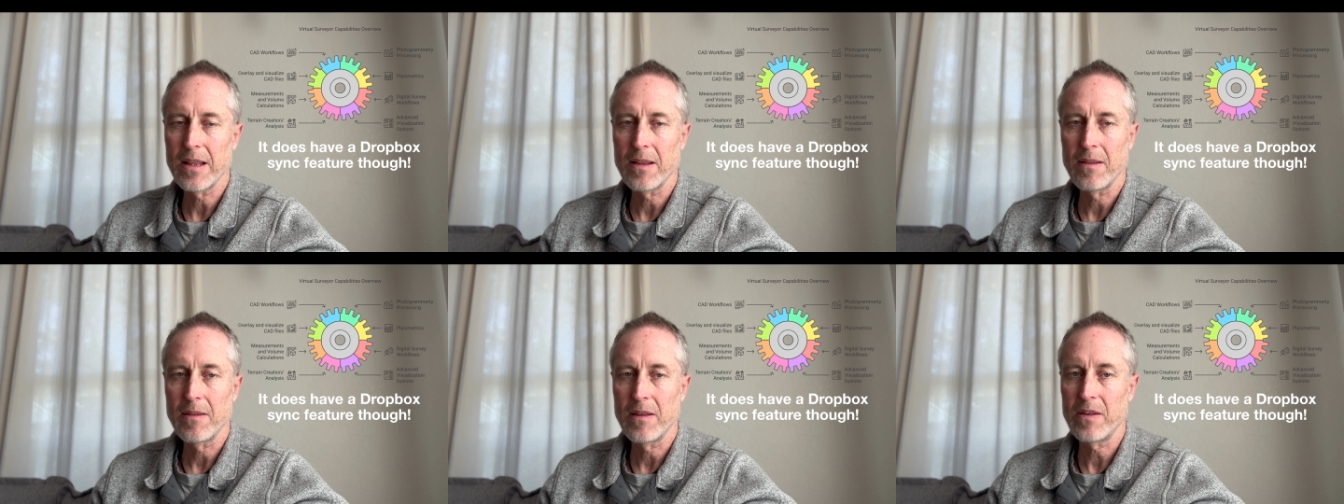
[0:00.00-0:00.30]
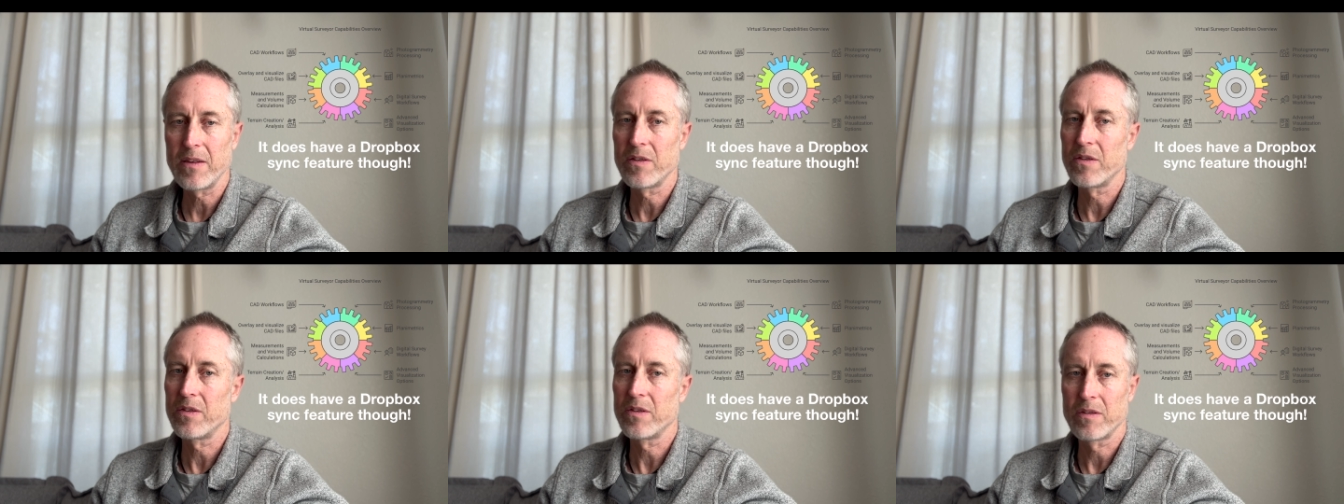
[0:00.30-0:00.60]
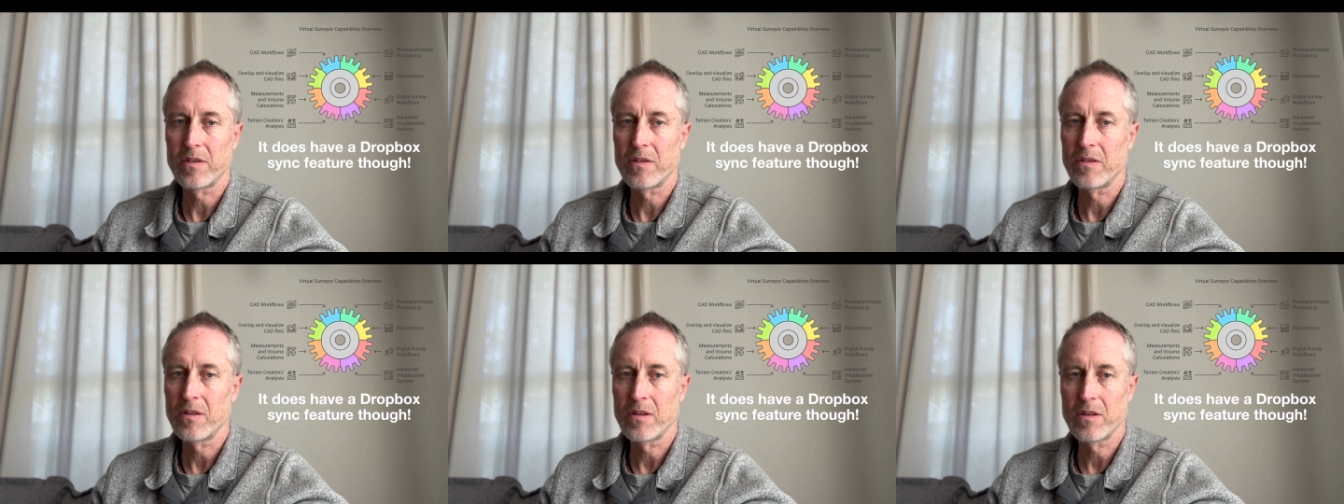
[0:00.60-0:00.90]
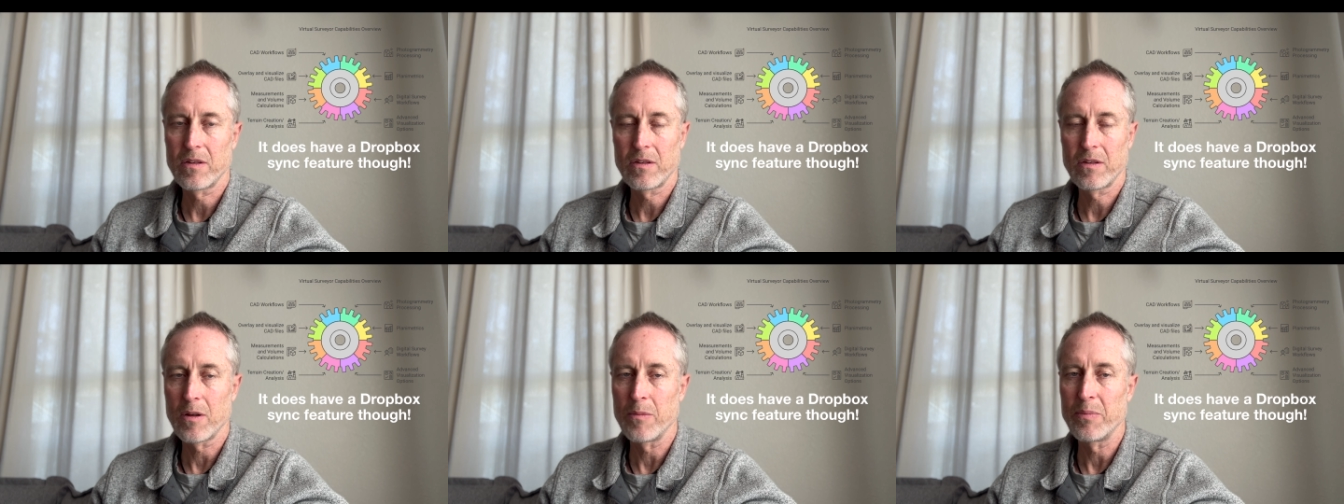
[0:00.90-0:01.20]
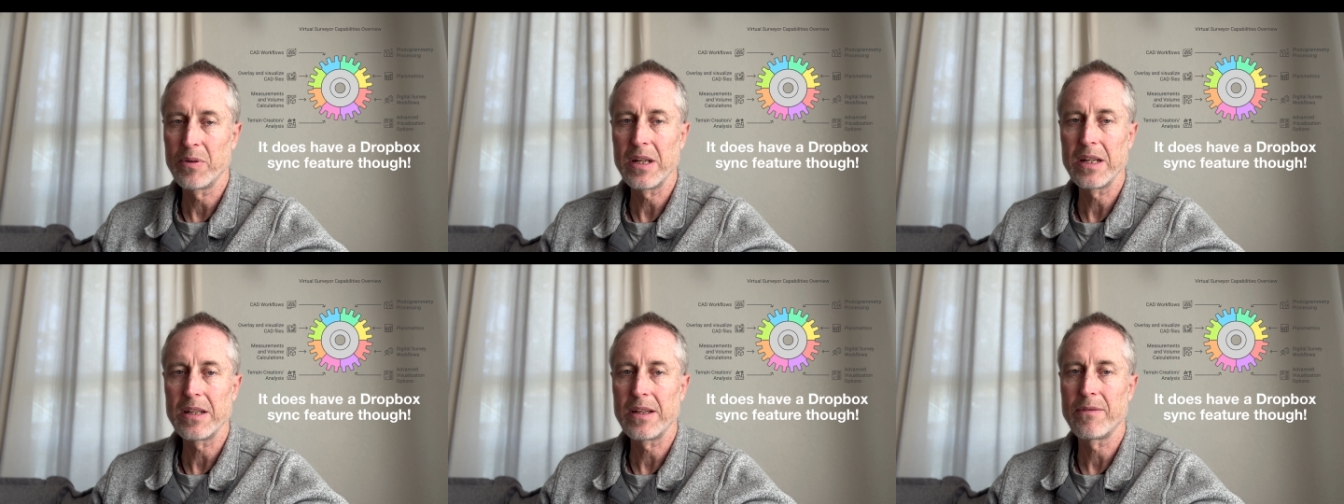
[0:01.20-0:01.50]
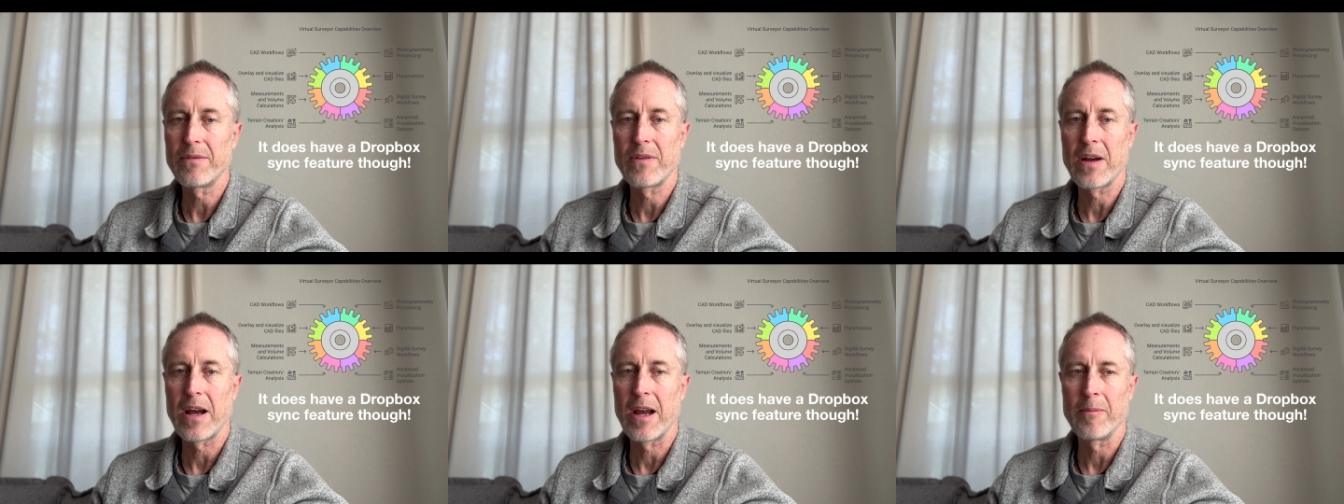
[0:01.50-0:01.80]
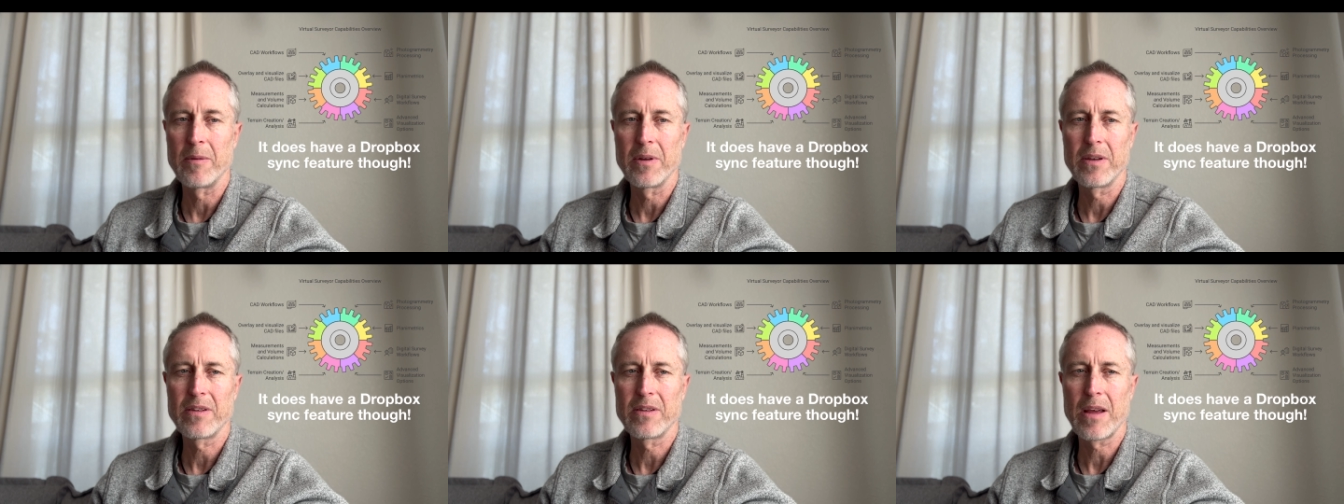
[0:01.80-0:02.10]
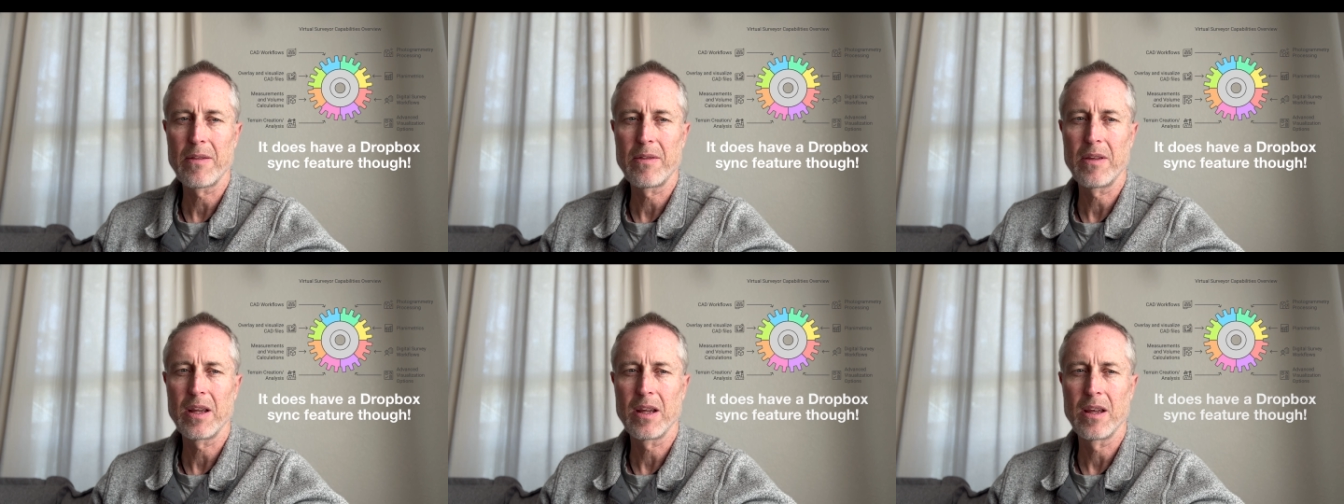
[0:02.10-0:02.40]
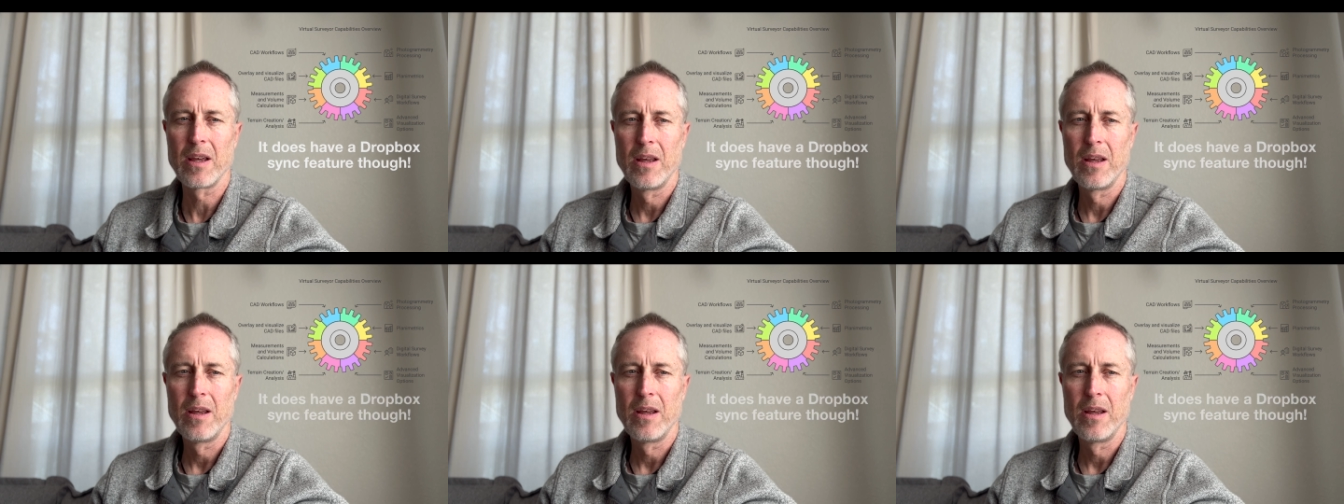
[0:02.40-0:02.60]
this is completely fine because I think